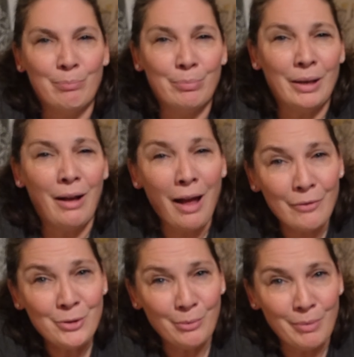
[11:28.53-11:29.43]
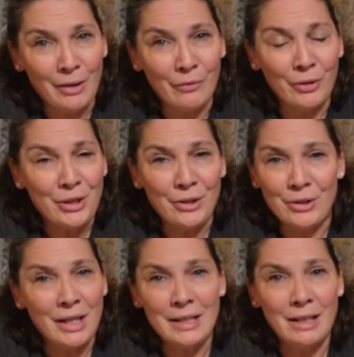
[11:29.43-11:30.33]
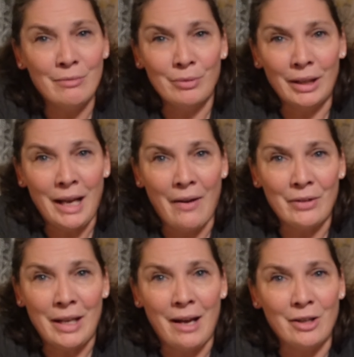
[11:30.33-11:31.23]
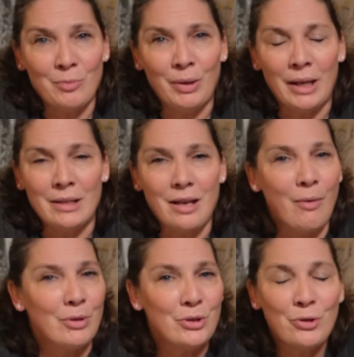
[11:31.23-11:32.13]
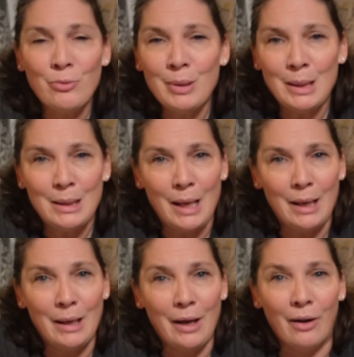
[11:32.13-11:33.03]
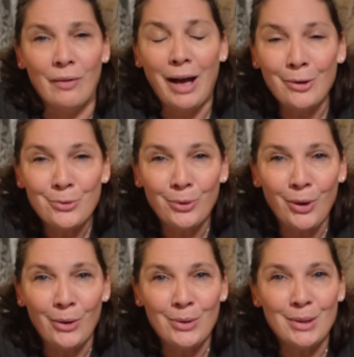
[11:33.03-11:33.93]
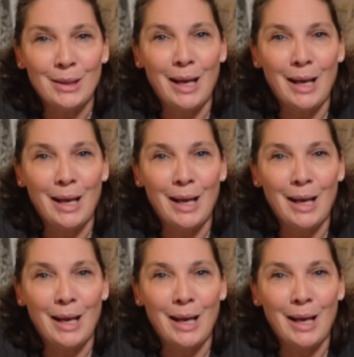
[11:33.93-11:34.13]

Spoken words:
but I'll have to admit, for years I didn't really have any house plants. I was too busy taking care of outdoor gardens and